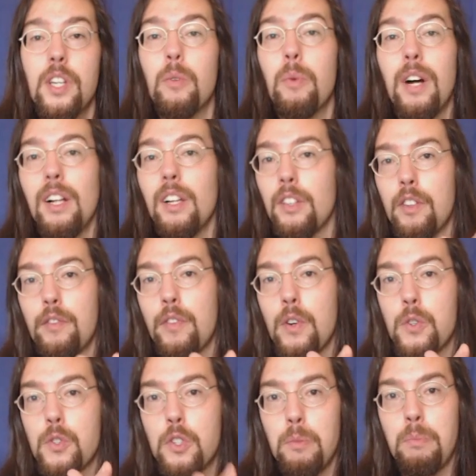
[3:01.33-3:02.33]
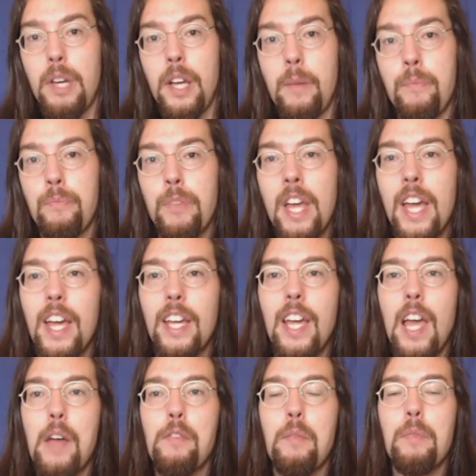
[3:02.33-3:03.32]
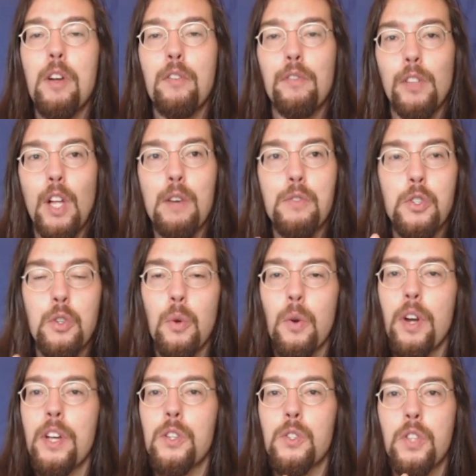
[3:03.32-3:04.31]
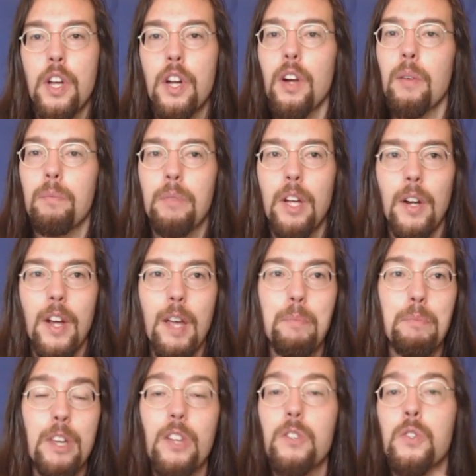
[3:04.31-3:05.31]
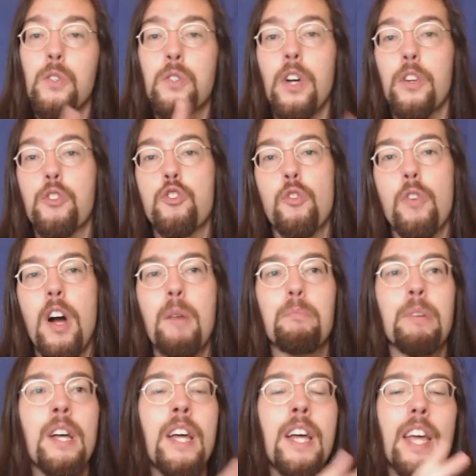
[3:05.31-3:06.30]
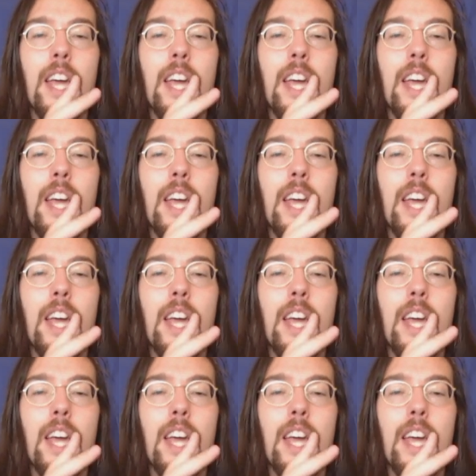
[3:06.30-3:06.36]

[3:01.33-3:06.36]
did well at the first debate. It gave them their fluff stories, their hit pieces on Trump.